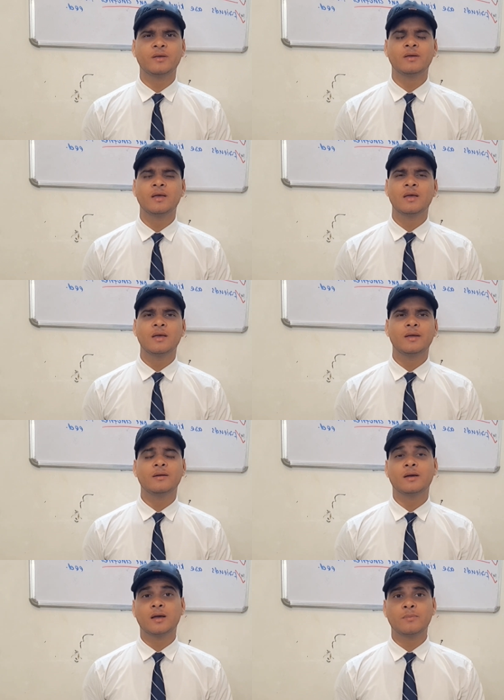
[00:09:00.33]
me in
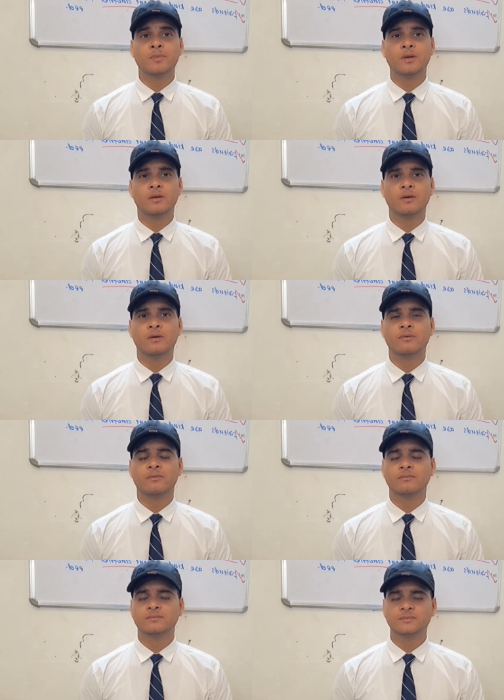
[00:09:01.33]
a couple
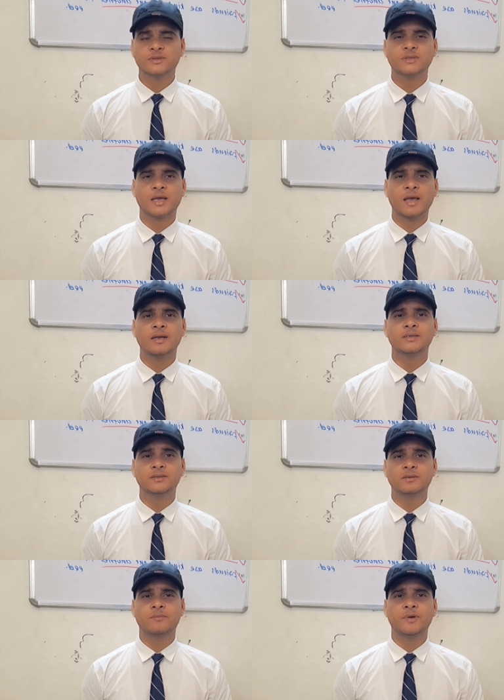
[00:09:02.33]
of
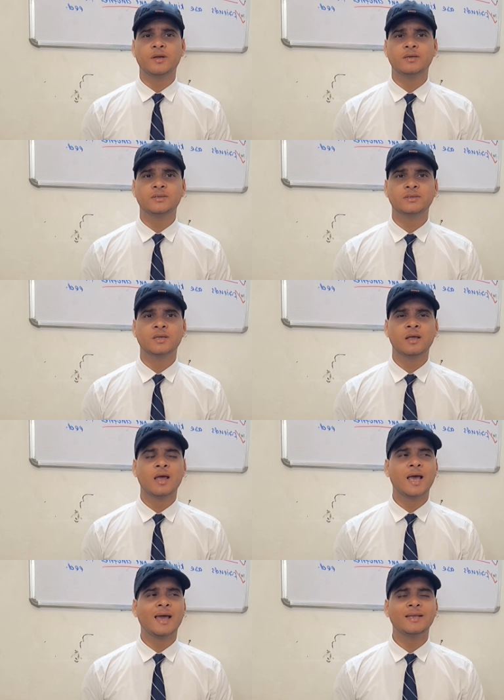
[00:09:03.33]
seconds or minutes,
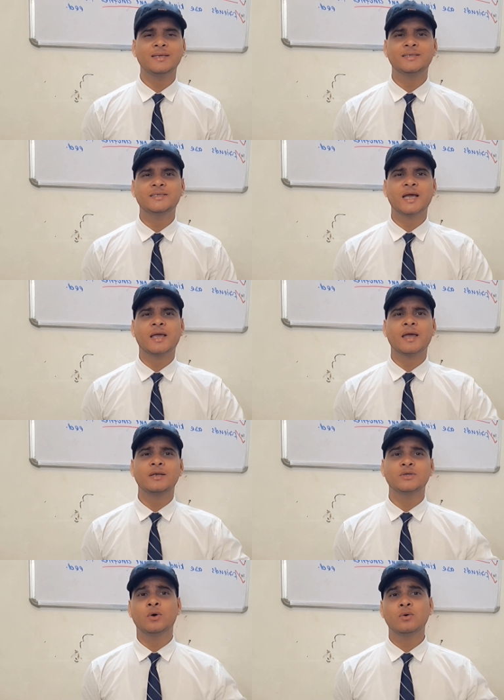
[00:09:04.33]
and it
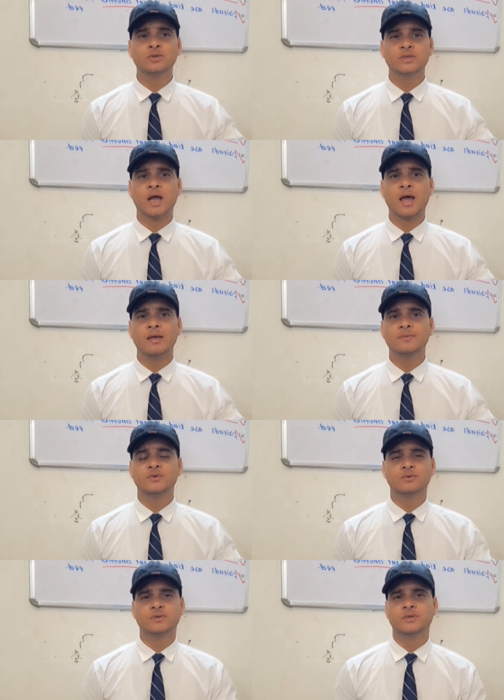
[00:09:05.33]
taken no
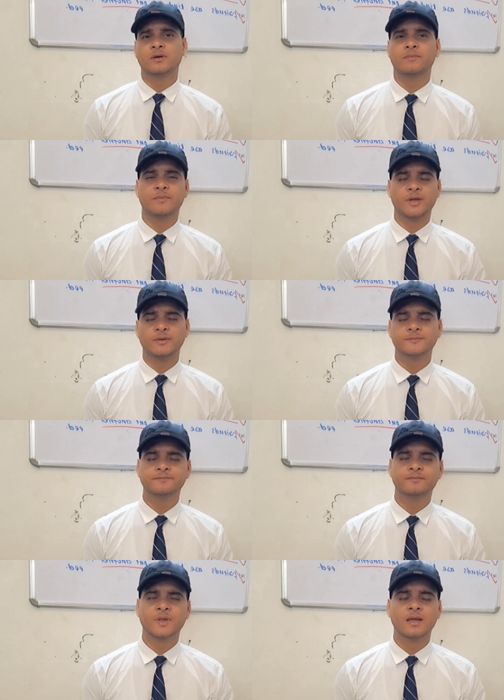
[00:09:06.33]
time to serve me.
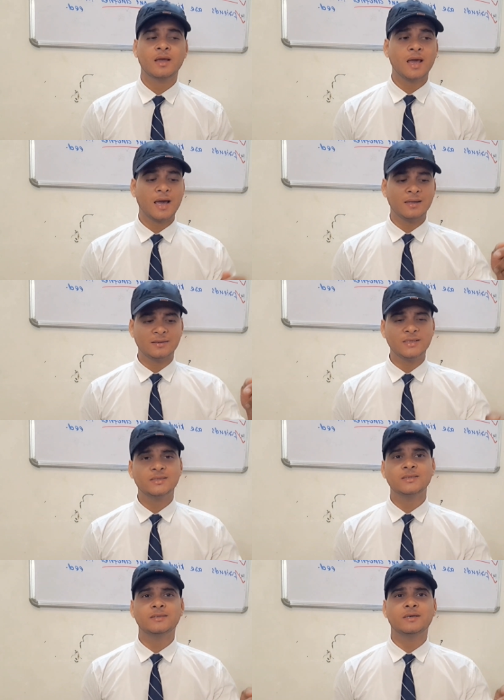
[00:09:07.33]
And
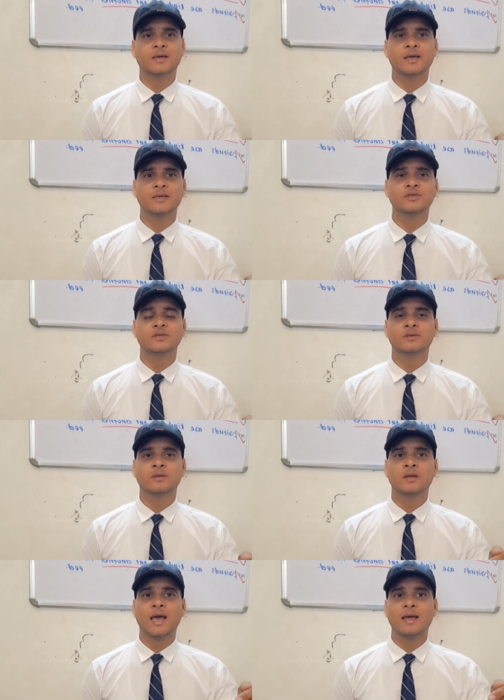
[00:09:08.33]
this is the case,
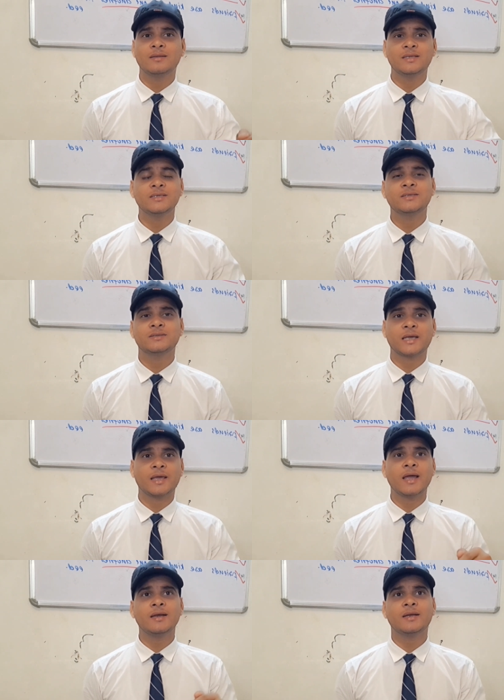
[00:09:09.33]
and this
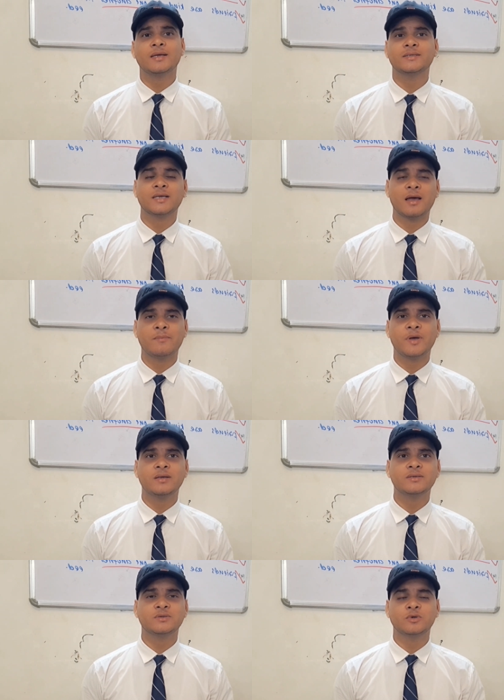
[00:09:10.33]
second case
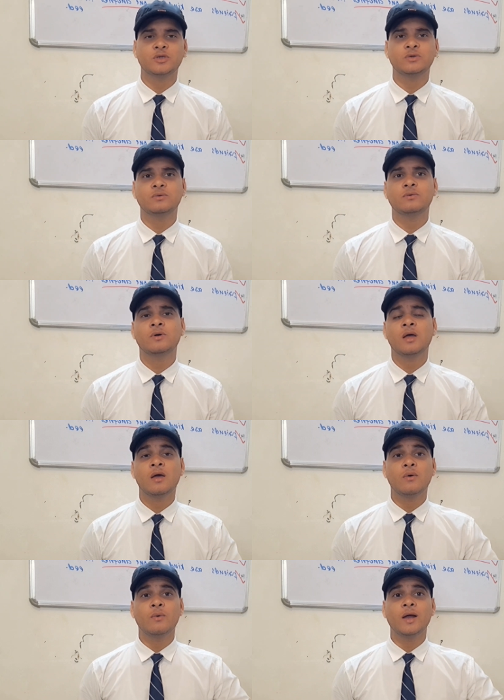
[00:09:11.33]
happens with you
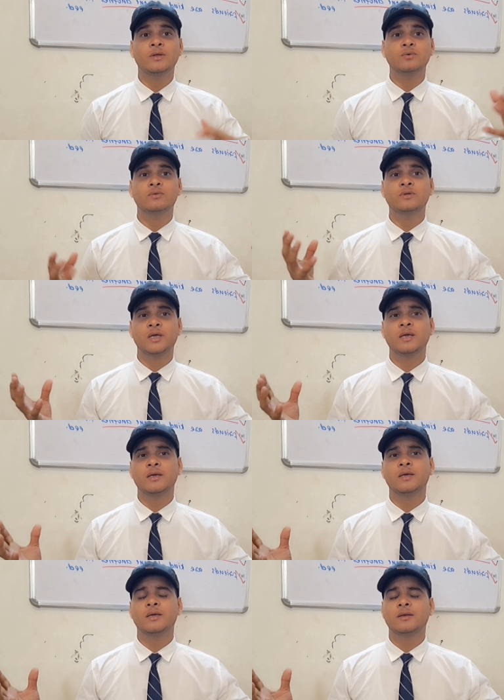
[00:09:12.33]
when you
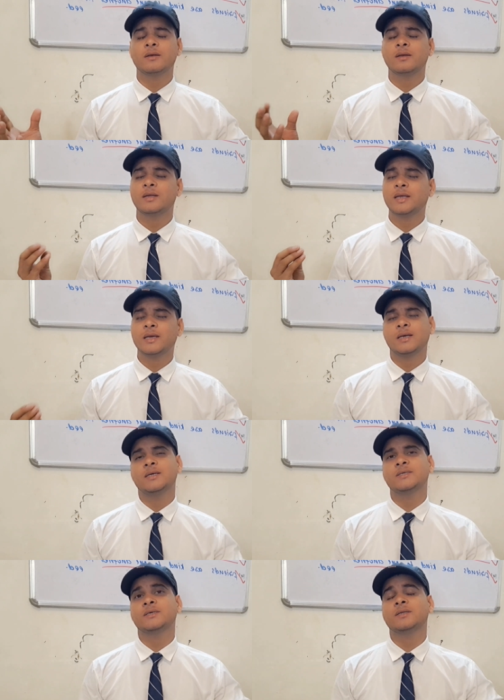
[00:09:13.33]
think in
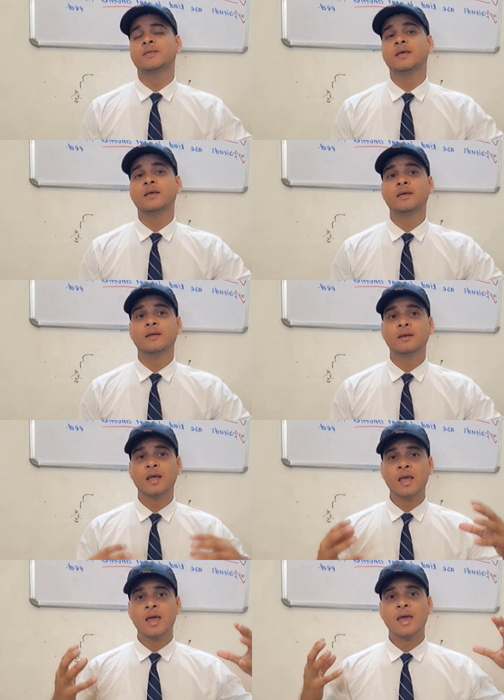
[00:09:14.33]
English, you think
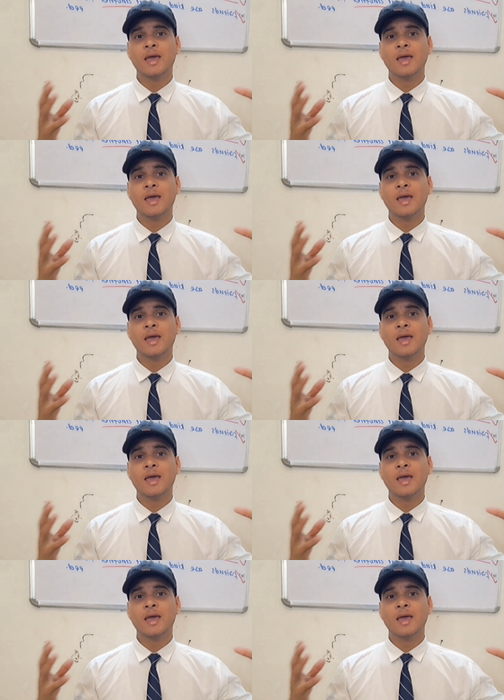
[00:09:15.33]
in